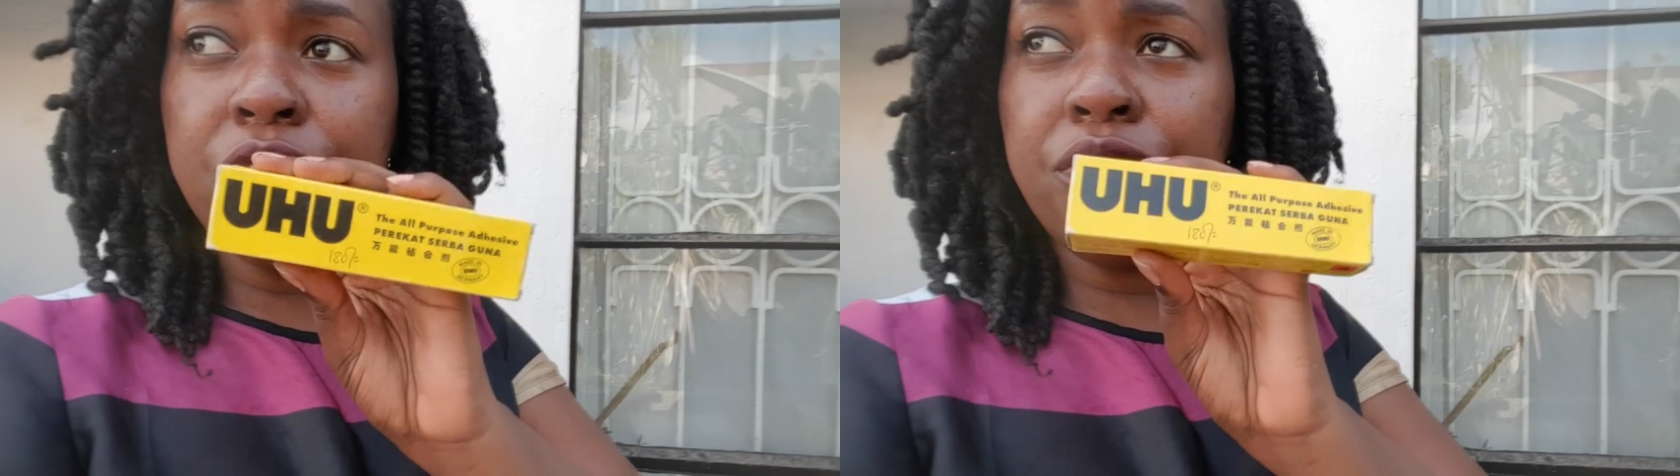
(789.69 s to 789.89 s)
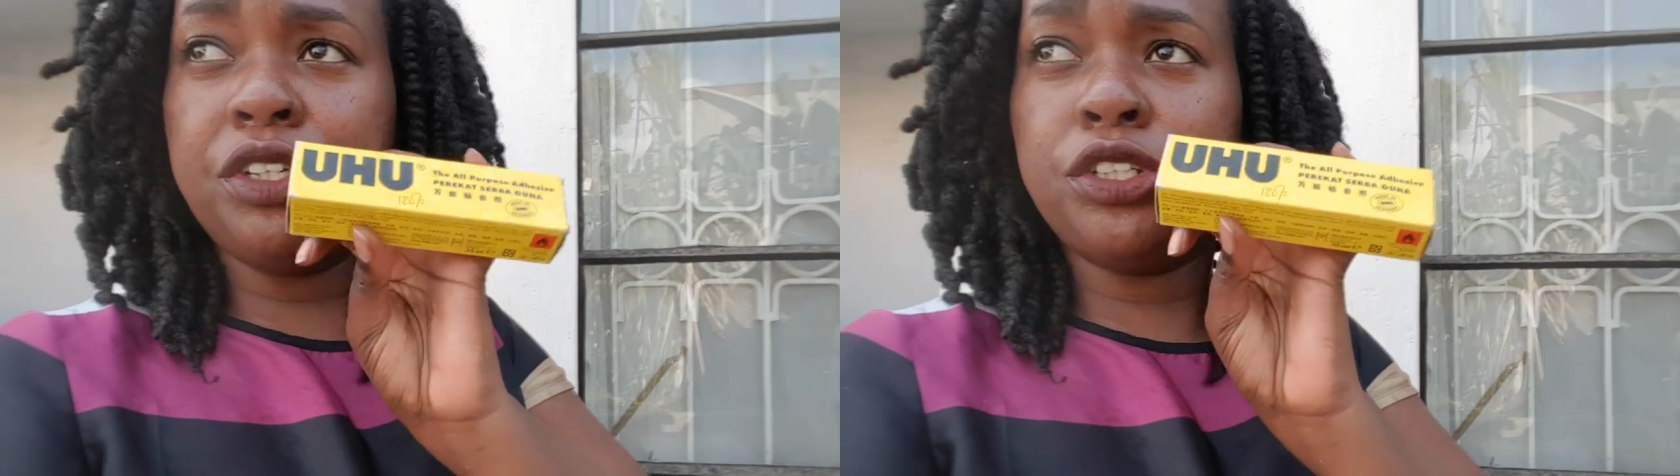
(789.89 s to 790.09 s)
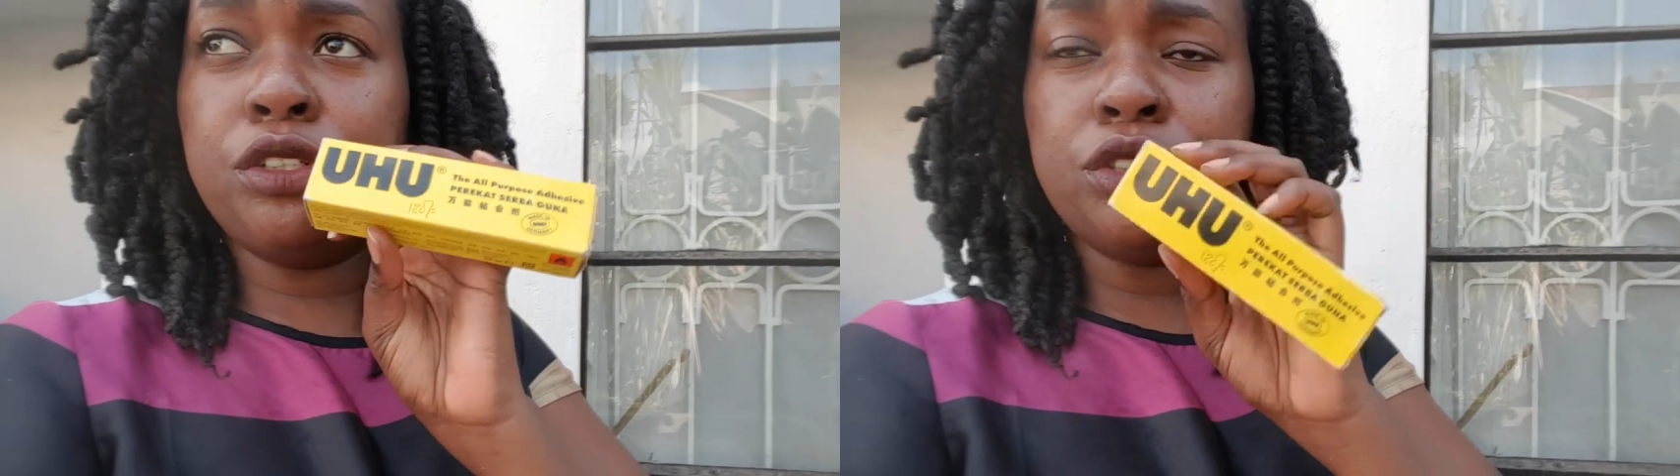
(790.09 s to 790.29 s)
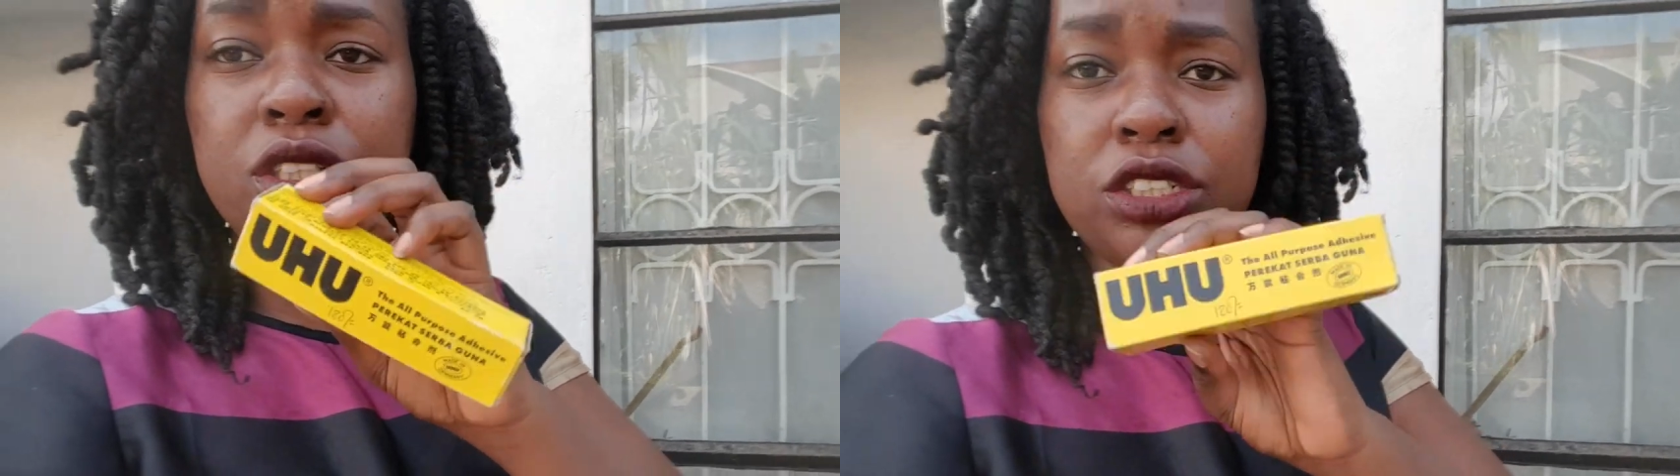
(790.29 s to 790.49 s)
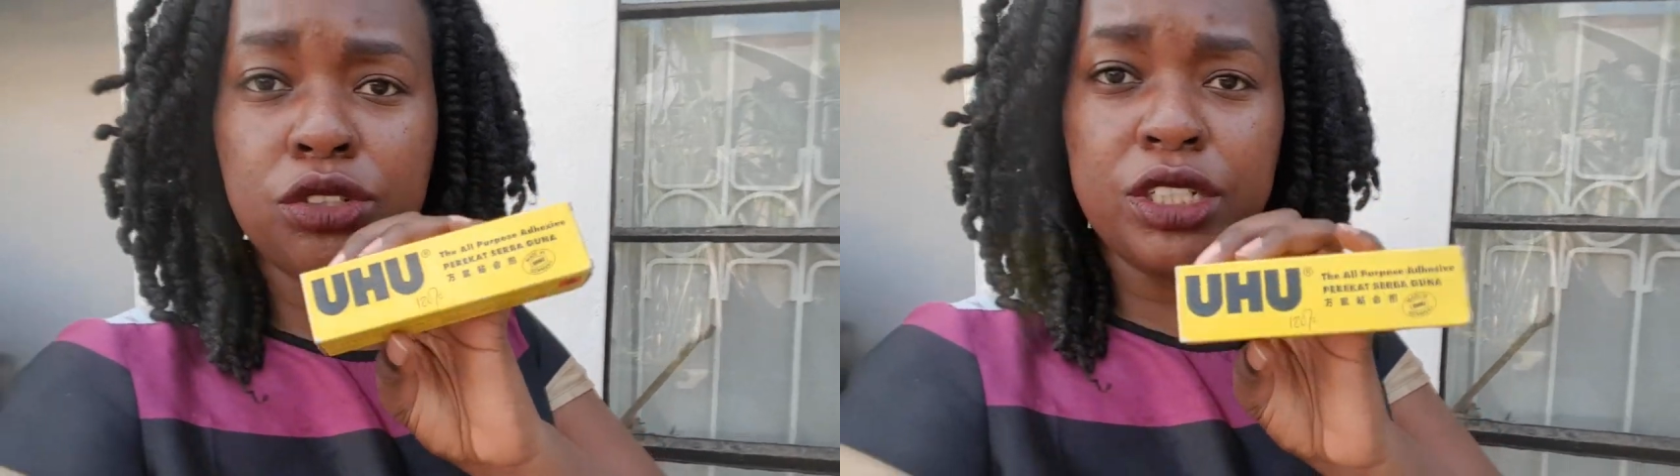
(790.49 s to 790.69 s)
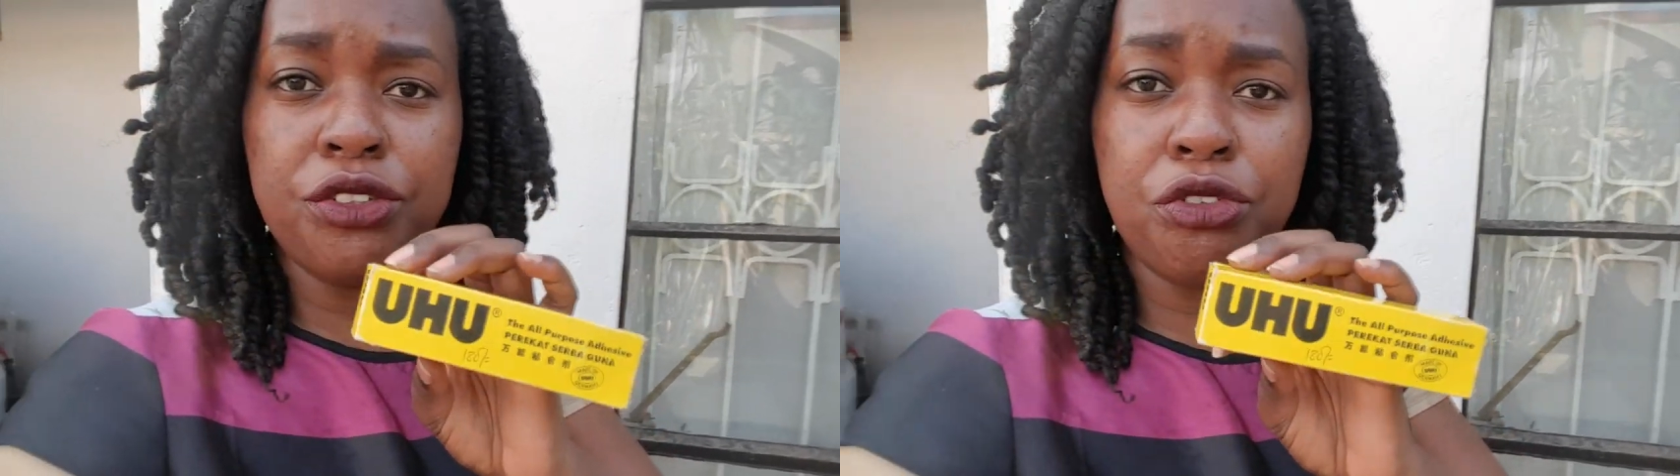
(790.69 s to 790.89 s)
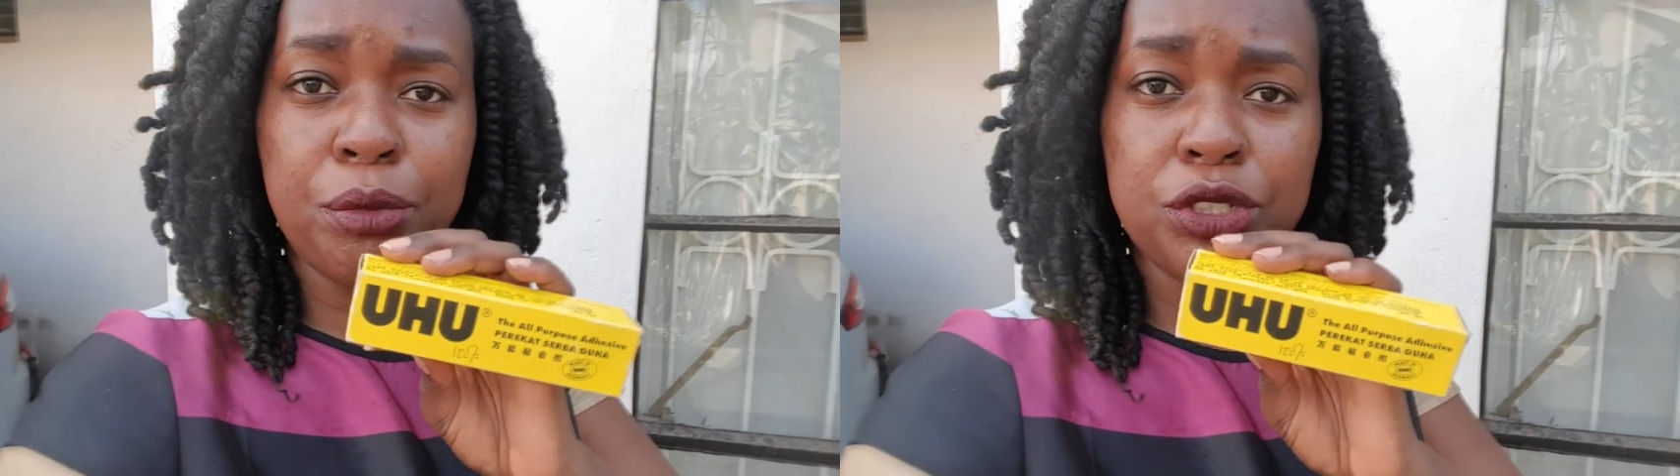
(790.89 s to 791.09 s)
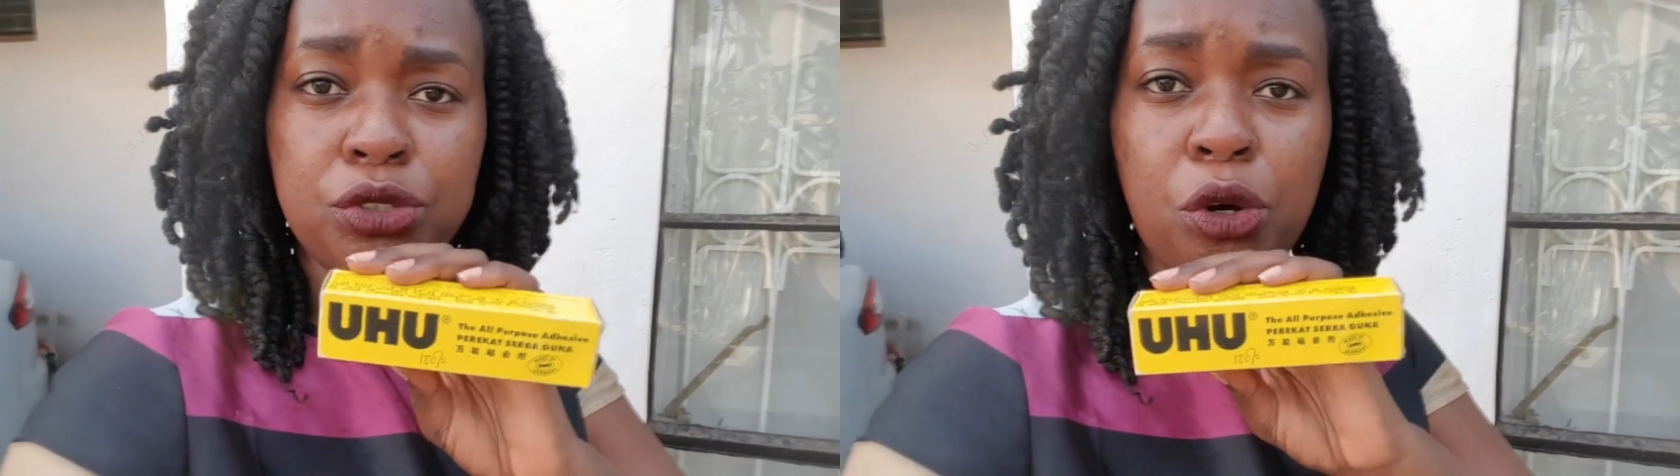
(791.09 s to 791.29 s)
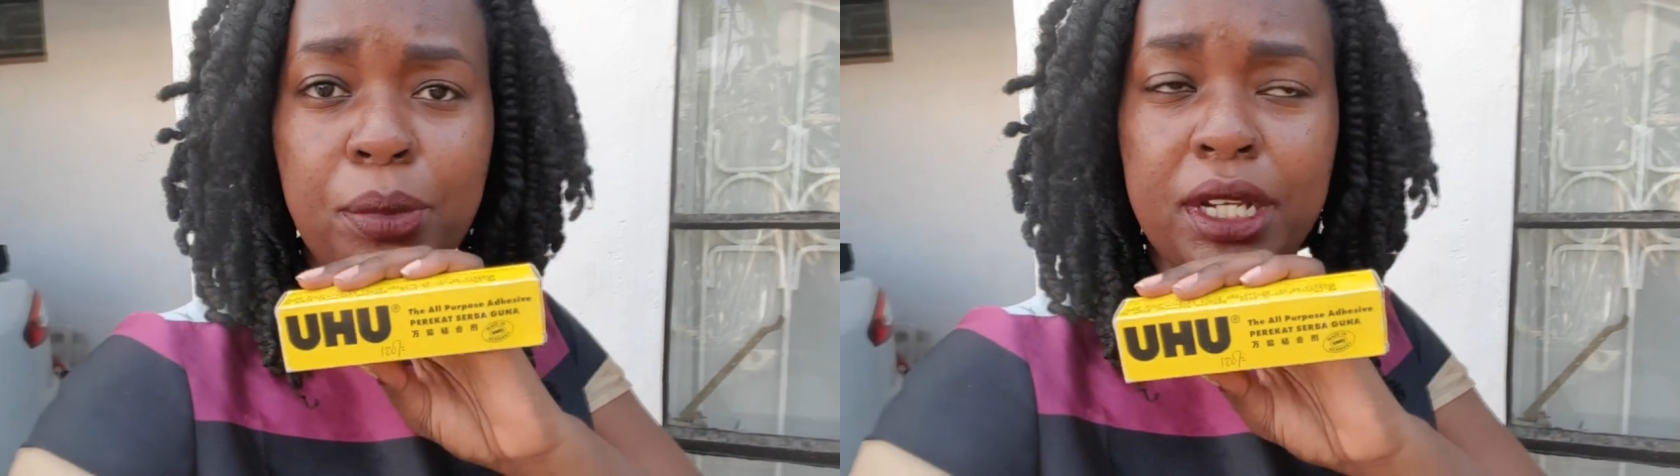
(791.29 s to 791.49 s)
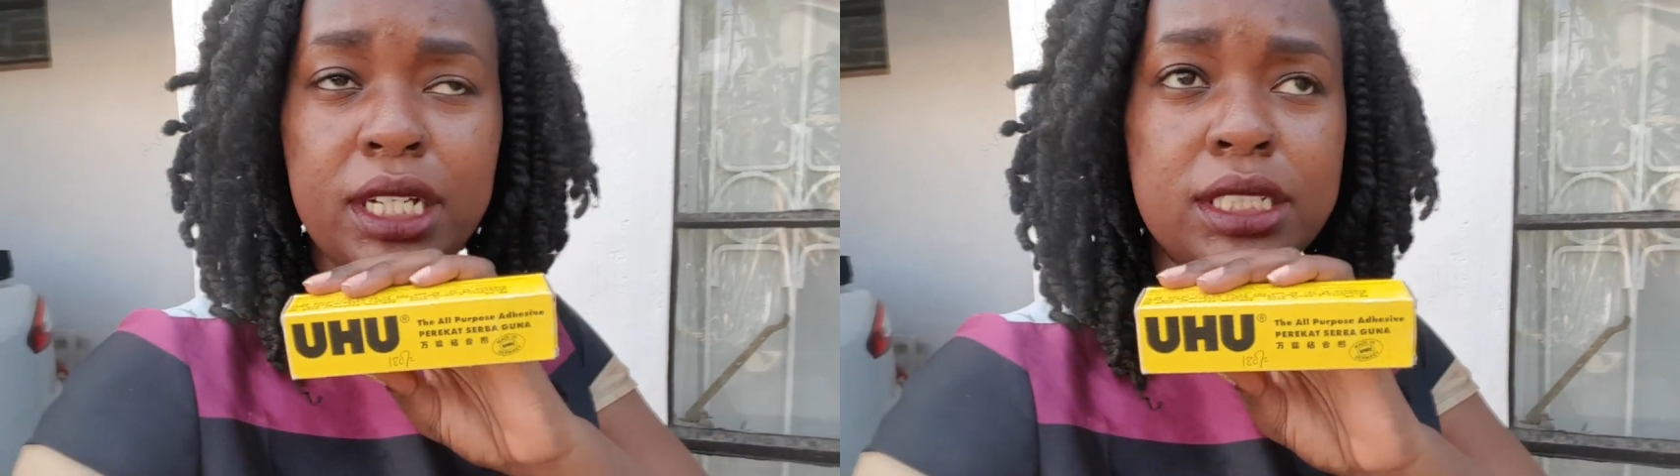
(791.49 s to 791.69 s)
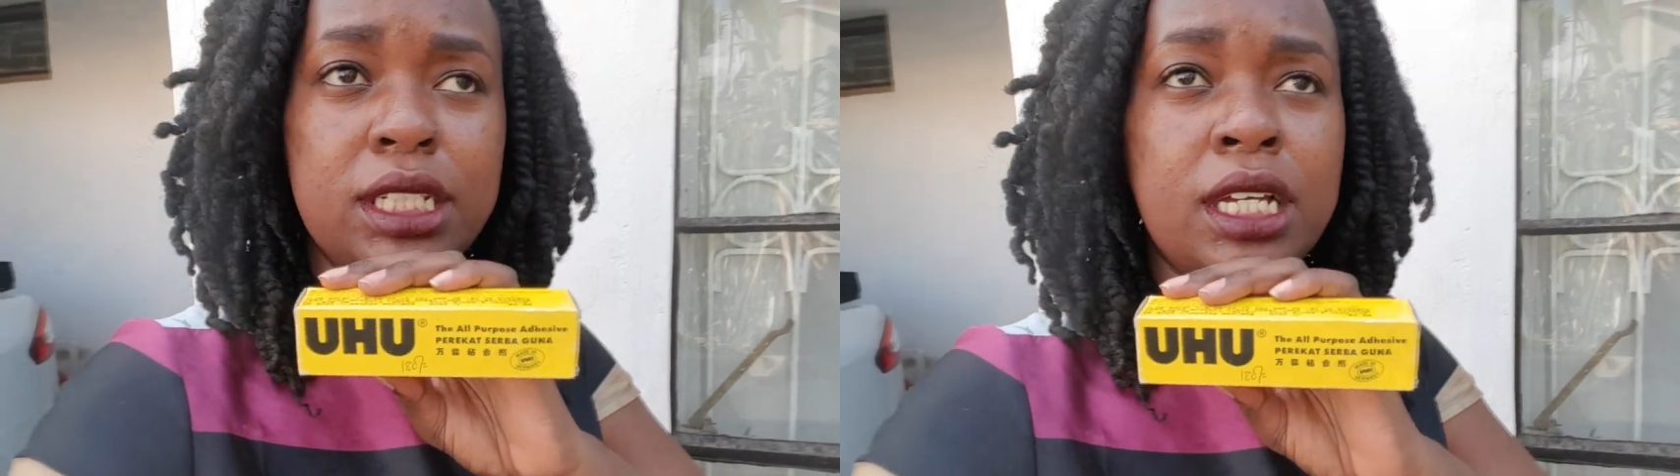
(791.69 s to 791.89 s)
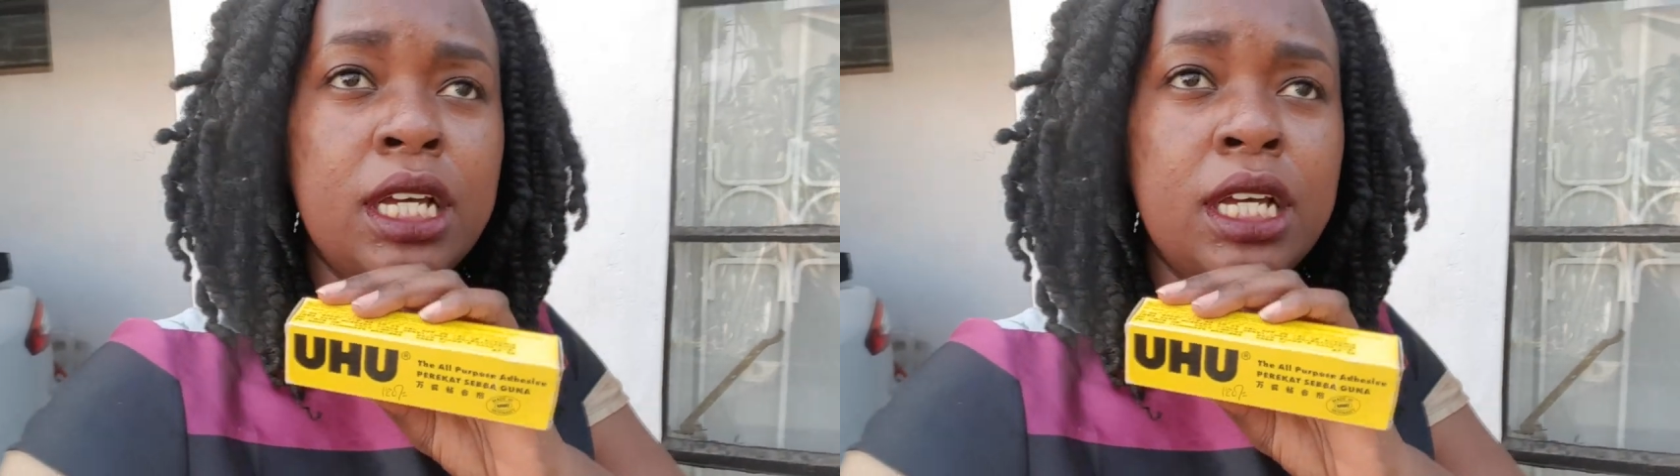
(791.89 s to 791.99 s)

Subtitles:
video, so there's no need for me to open it.